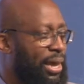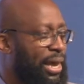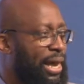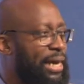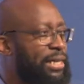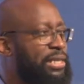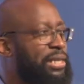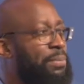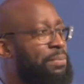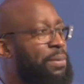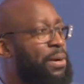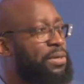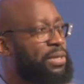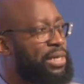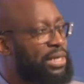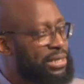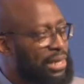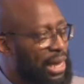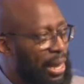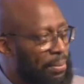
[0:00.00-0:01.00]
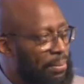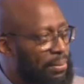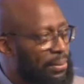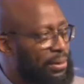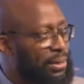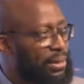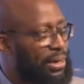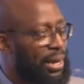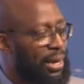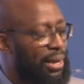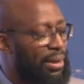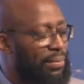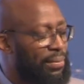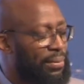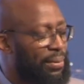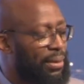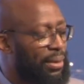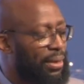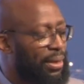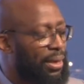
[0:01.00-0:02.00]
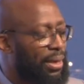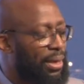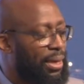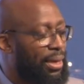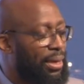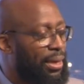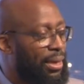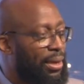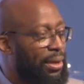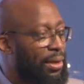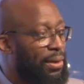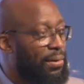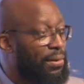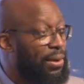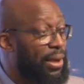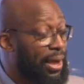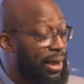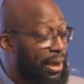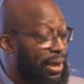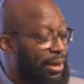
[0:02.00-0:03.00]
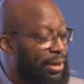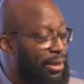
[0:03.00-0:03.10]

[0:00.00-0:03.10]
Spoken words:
And he said, but this happened and that happened. Oh, yeah.